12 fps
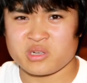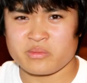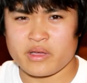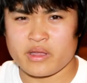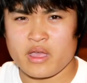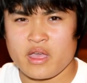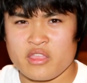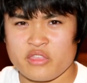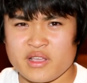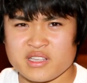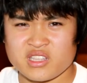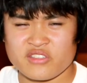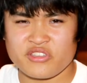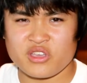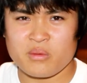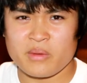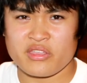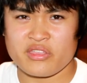but the rest of the
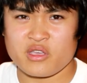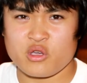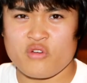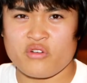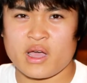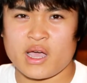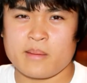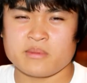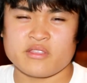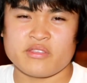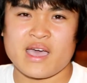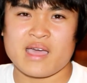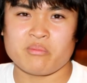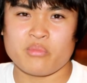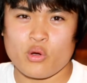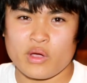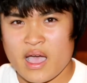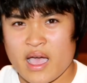film I think overhyped at that
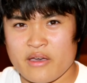point.